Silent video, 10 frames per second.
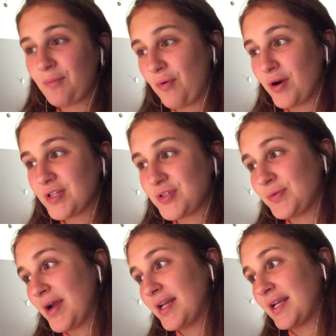important to
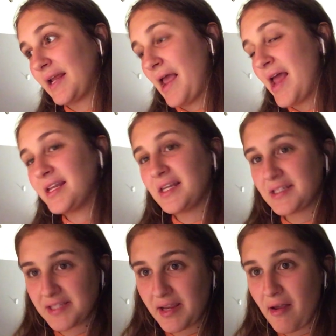writing any
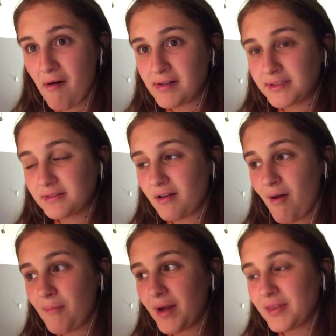essay
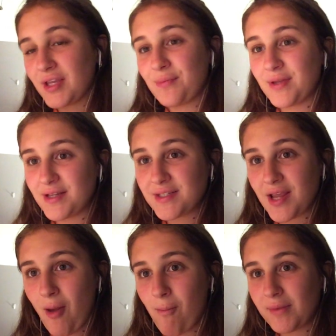on the AP
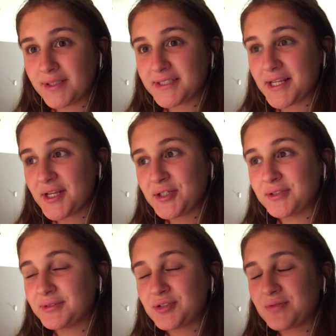exam is that
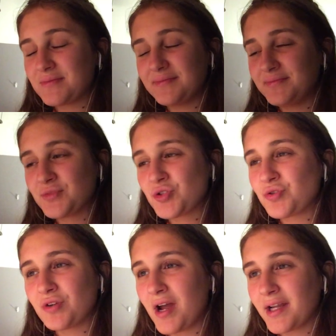you're
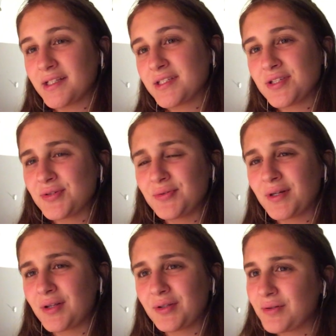trying to
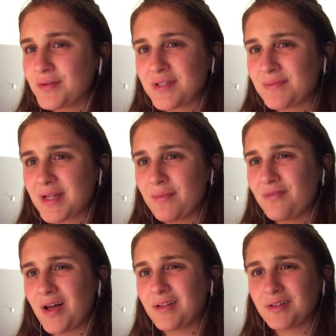include some type
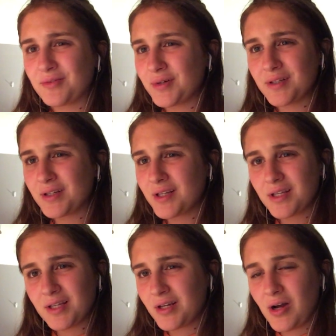of eloquent
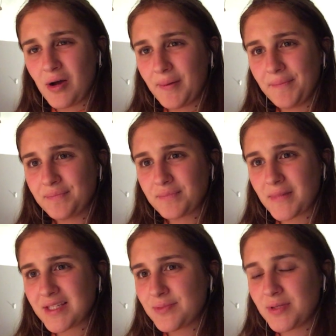
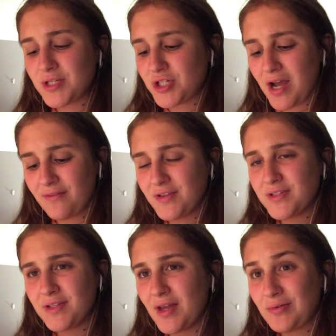speech.
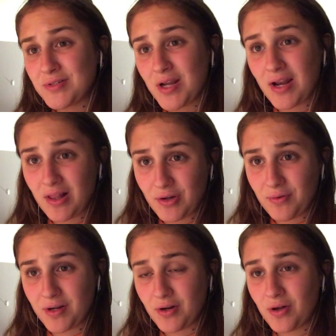Obviously, that was not
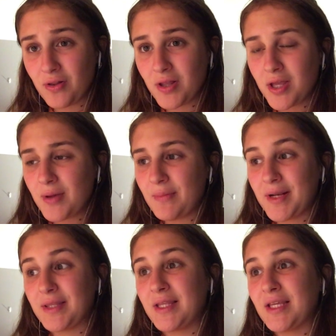eloquent at all, but
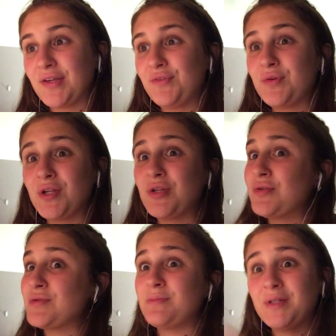I think if you can
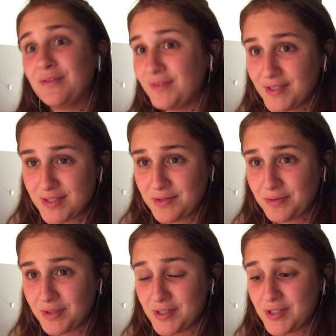use big fancy
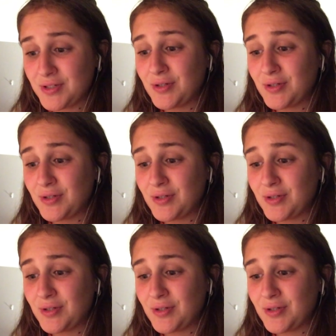words,